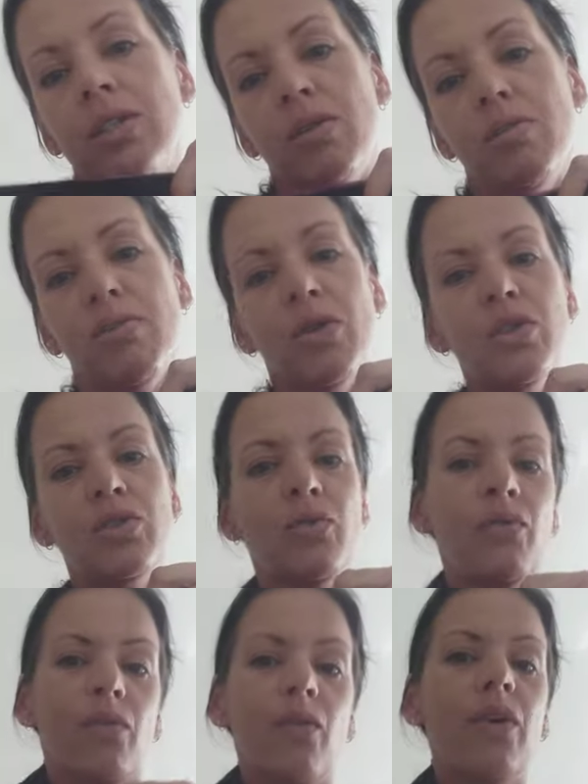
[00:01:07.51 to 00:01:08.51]
So most
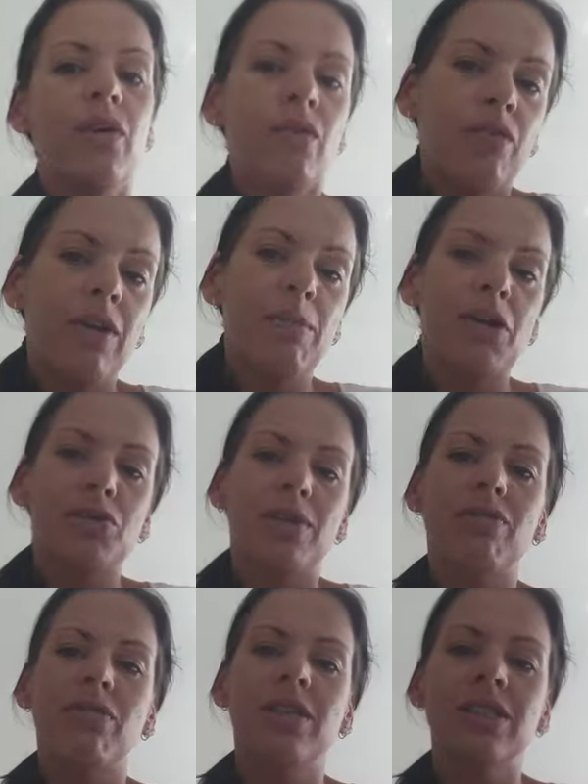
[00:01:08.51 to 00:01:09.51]
female
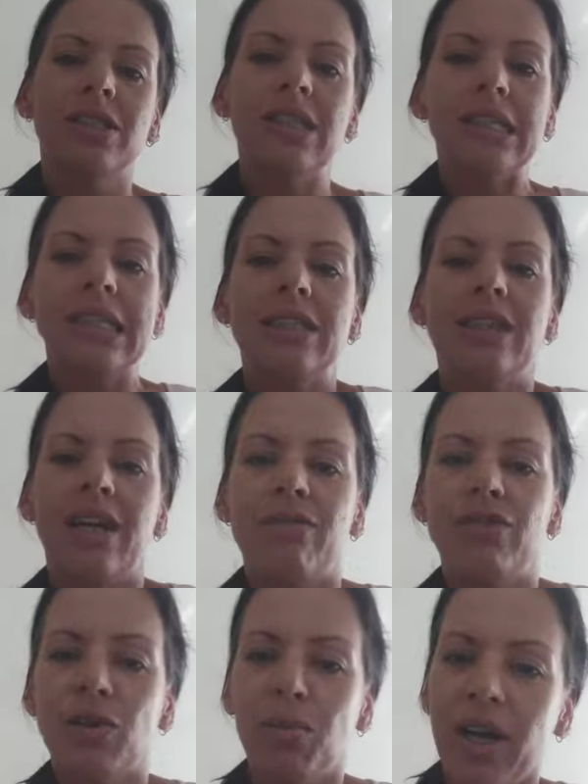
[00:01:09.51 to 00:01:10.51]
travelers still need to
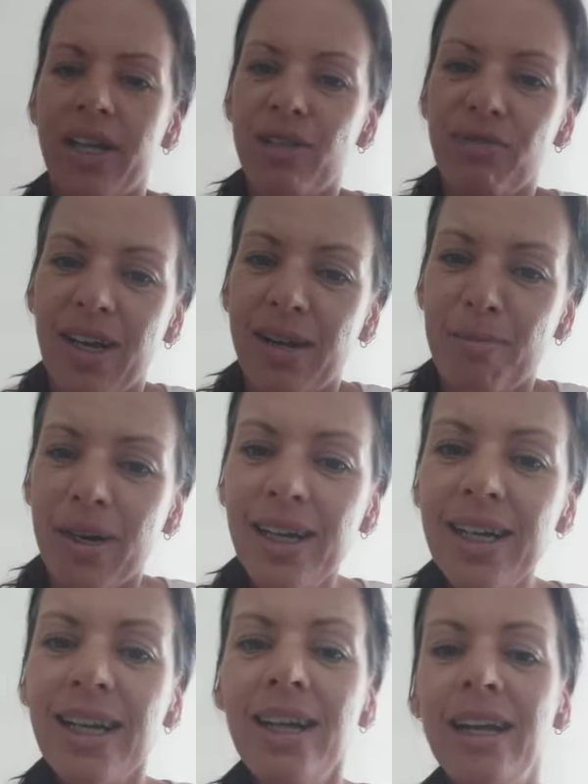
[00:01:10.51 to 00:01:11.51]
have some kind of a
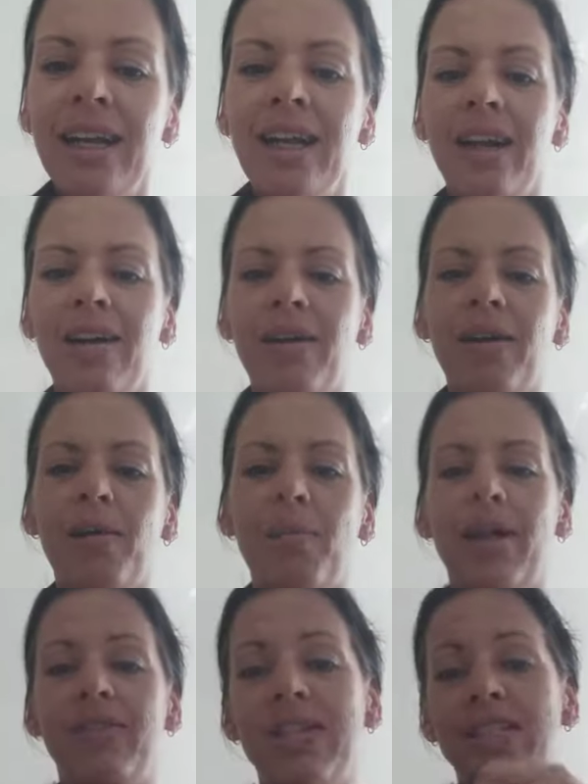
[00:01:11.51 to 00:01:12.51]
handbag. Um,
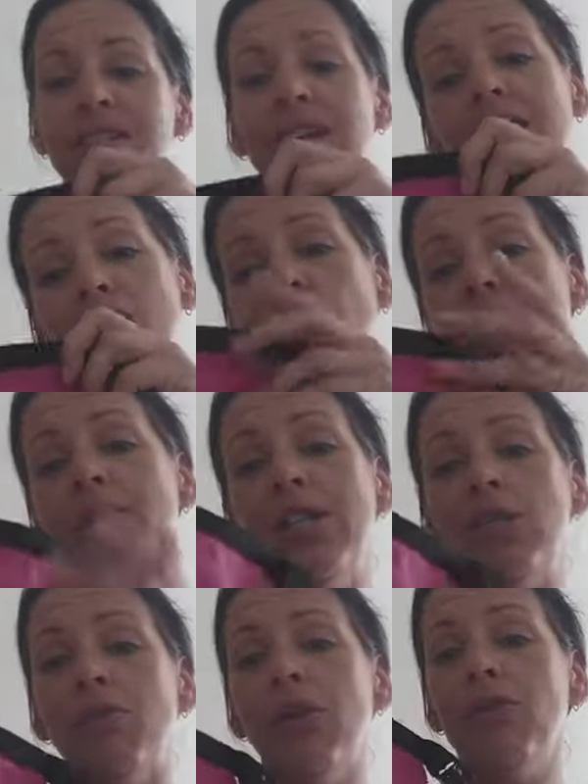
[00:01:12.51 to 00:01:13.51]
and this size for me
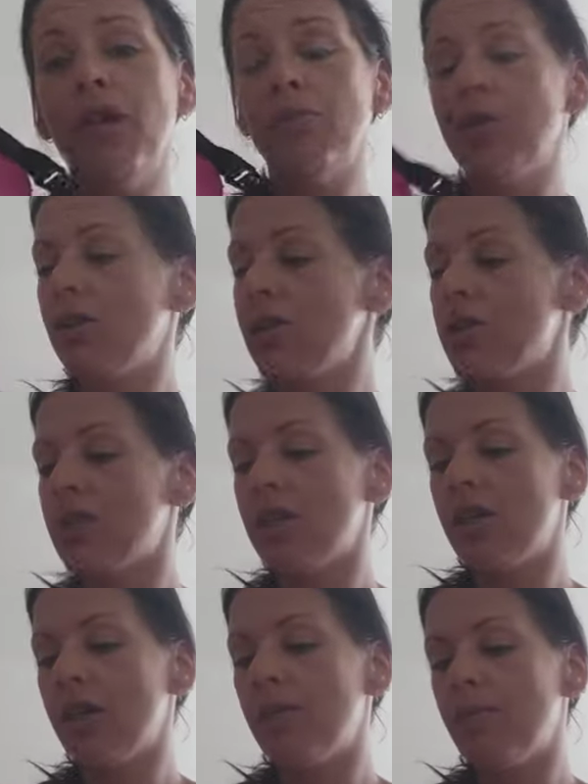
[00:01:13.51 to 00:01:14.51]
is perfect because
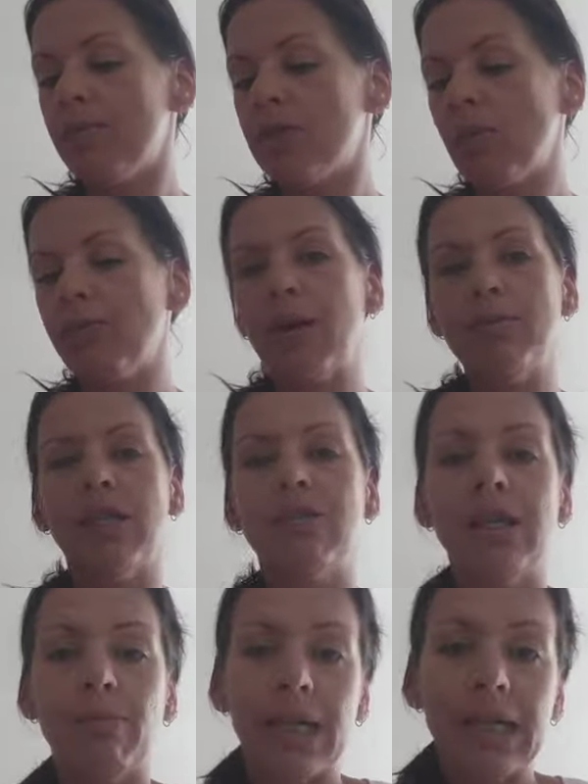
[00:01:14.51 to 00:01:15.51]
um, sometimes I
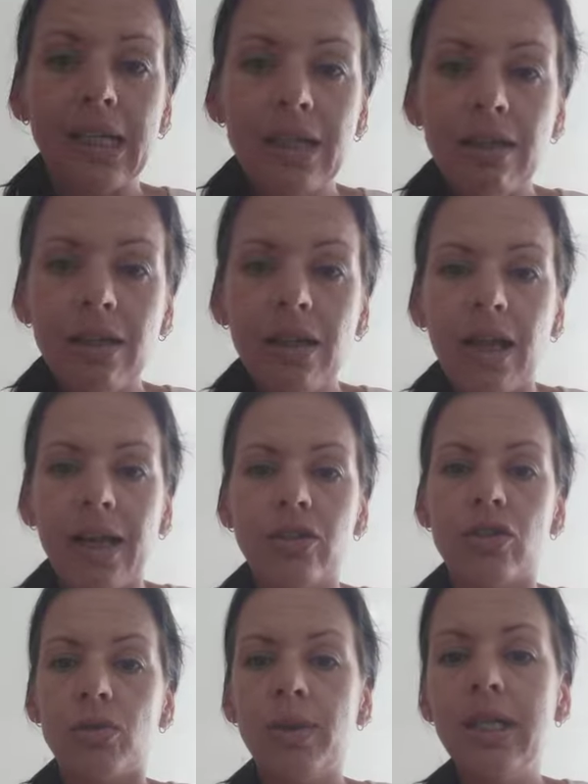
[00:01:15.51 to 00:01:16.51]
take my Kindle, I
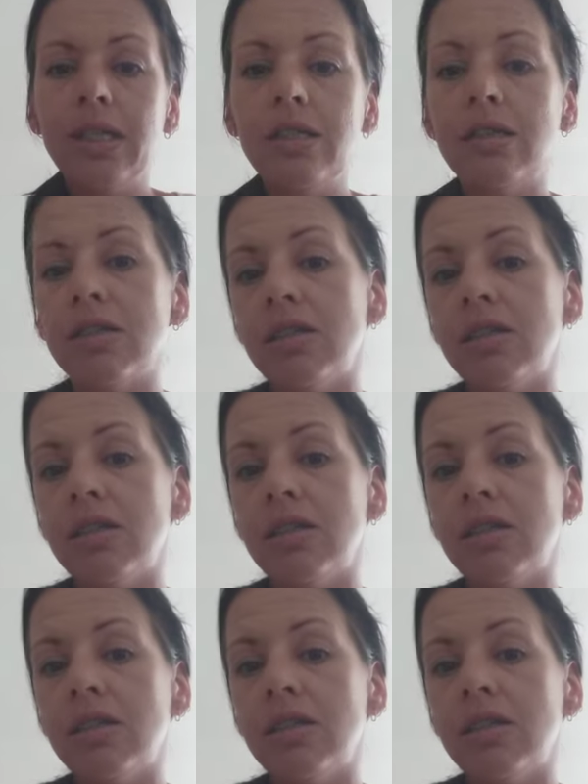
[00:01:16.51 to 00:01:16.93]
like to read.